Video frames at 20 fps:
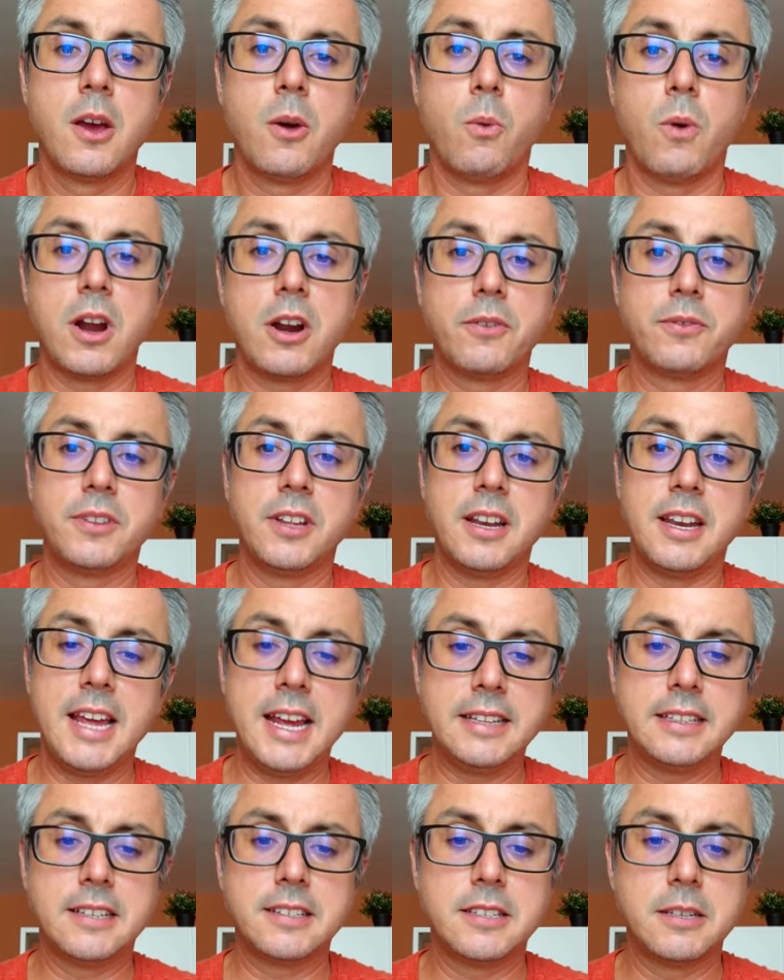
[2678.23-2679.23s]
One of the
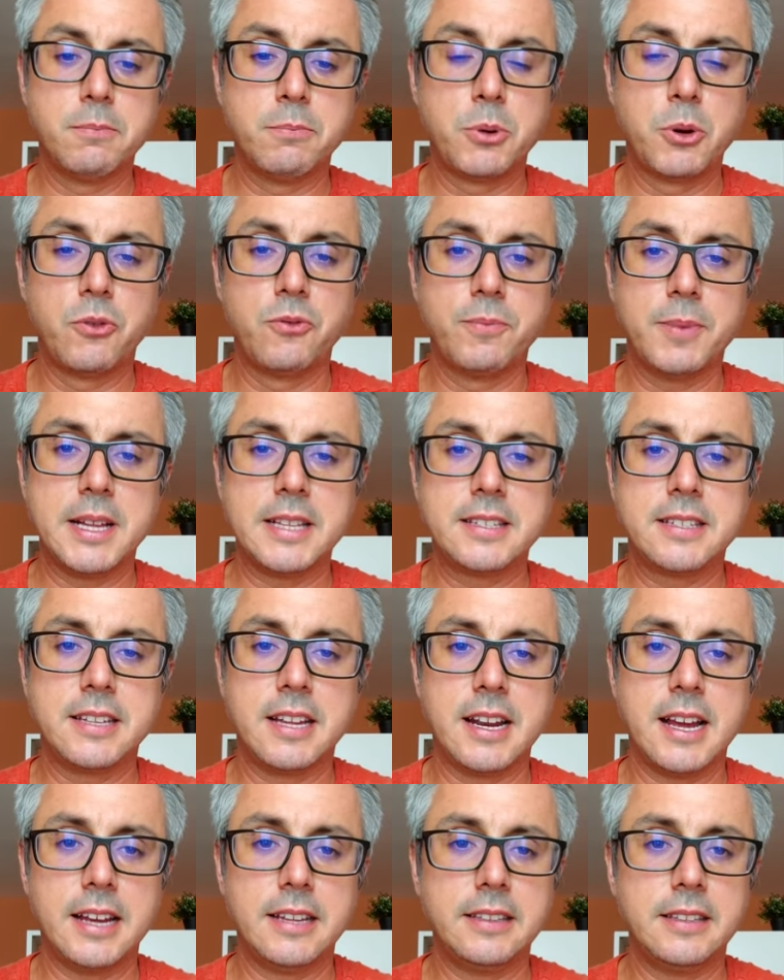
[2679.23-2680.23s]
latest improvements
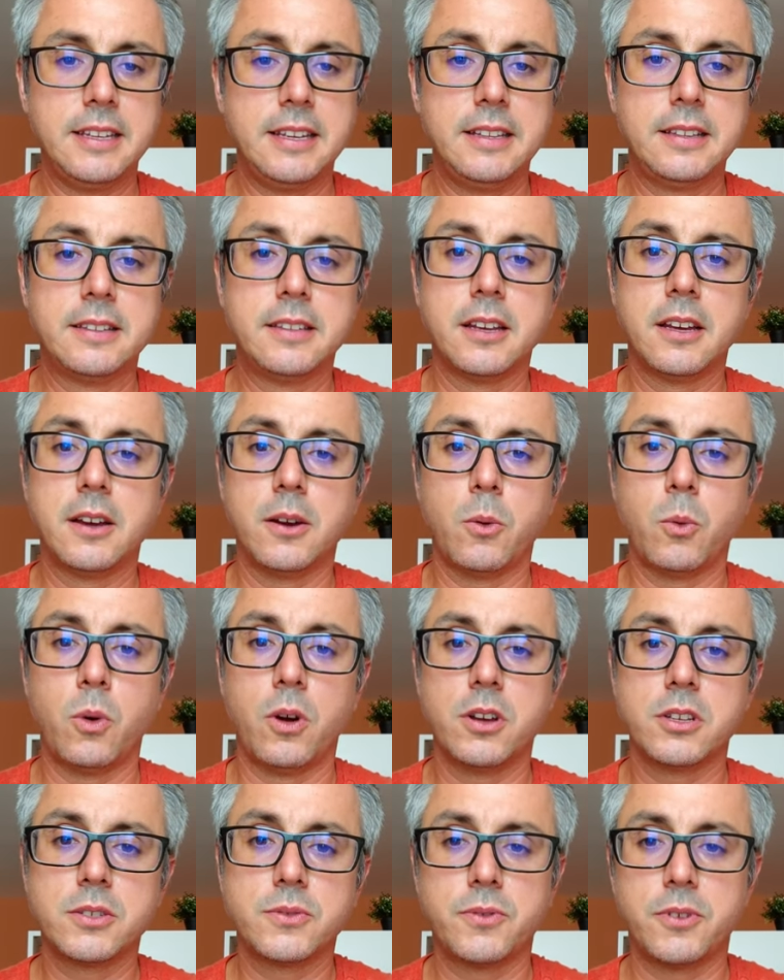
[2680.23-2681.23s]
that I did
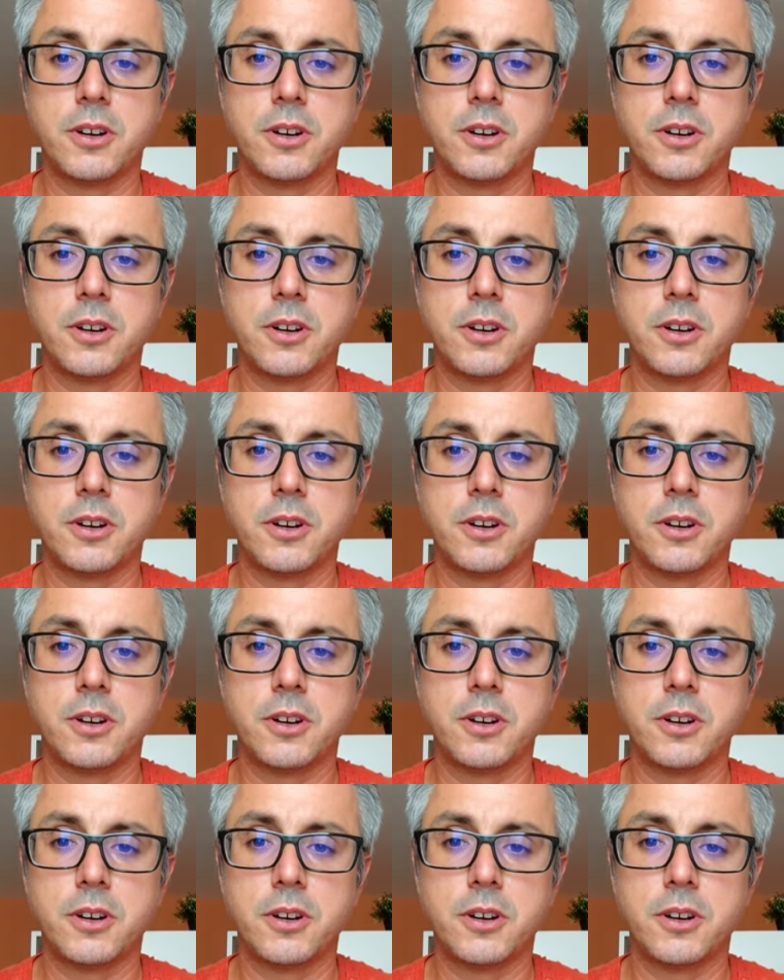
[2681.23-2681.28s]
was,